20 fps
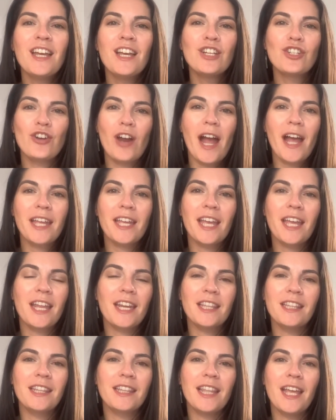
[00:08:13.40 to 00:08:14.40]
tracking
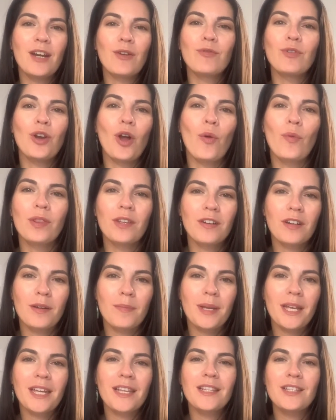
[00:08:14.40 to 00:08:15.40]
and they don't know when they're going to
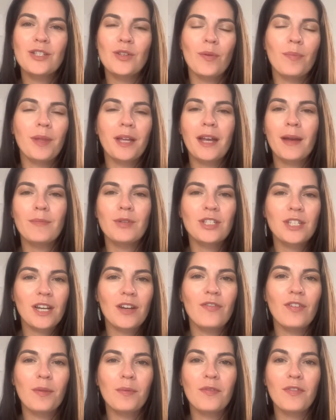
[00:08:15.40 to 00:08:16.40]
be in. So I'm like, I'm just going to
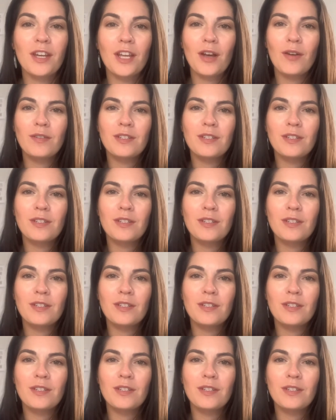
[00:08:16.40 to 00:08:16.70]
film the video.